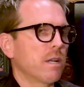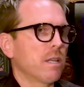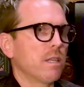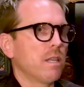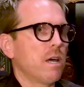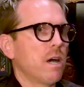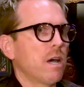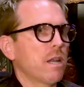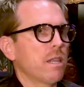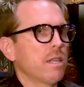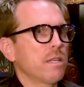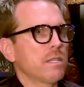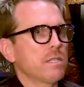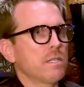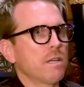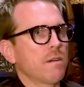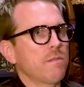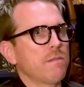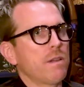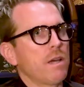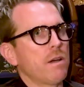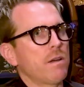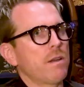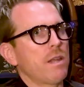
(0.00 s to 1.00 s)
And a lot of this
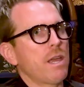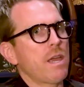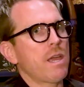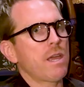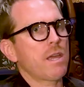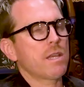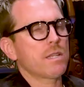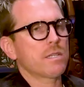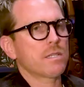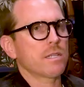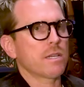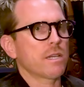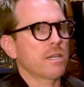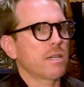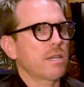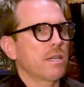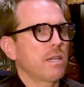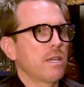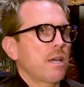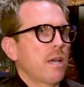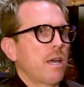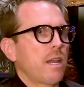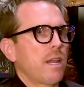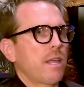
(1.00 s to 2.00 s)
stuff nowadays,
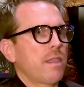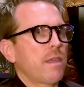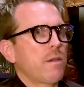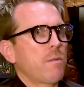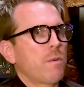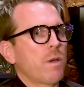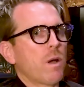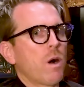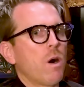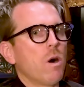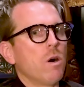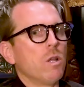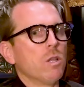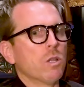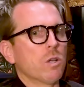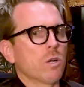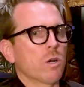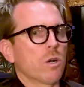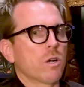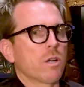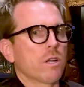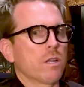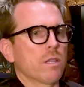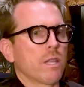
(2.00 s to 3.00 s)
like, and I think we all
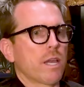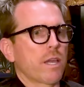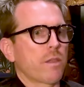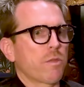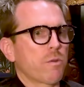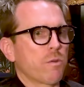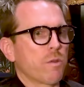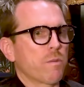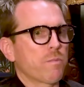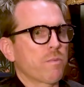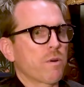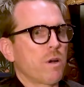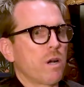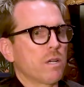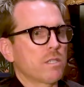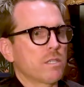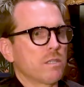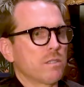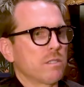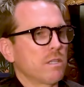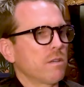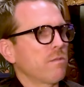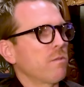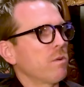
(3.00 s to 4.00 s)
learn on like through the
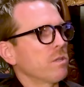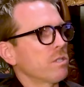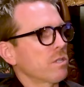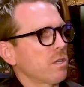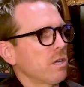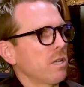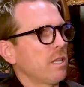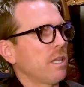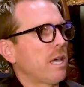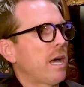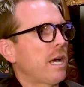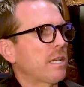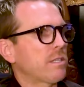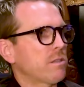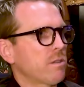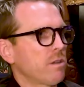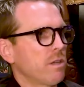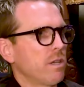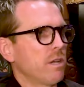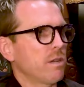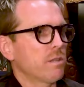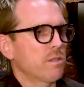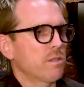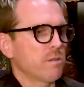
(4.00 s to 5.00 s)
process of what's going to last
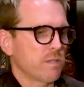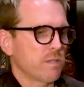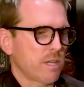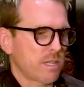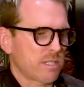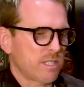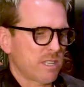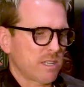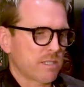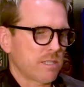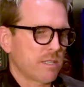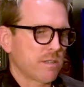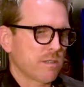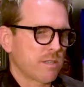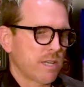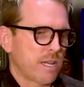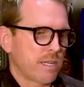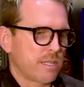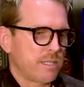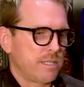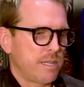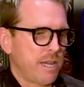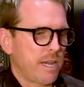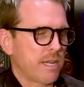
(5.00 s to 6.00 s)
the year. So there's that there's
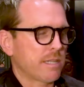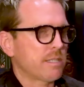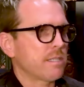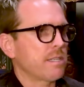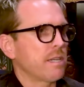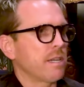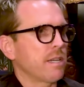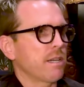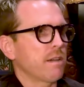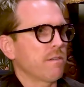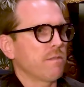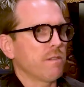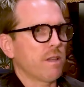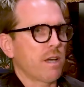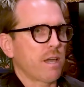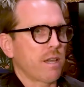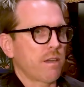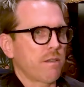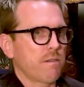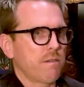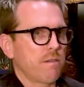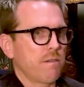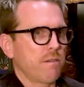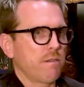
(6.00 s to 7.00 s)
that dancing of
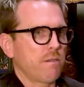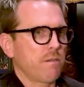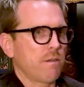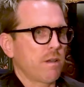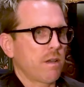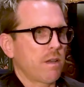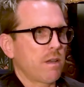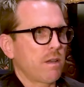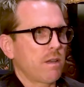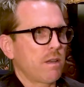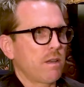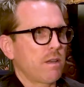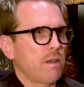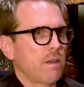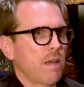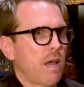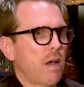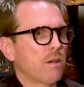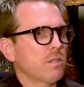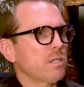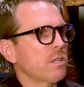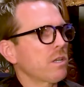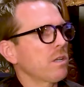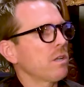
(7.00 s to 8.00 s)
like,
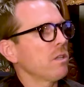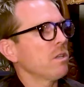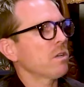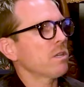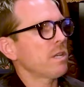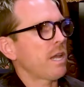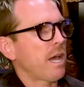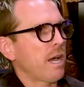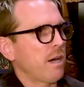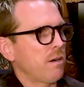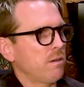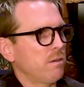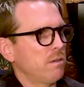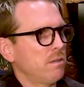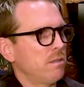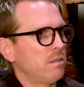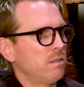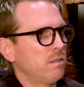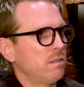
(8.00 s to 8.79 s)
how's it going to look now,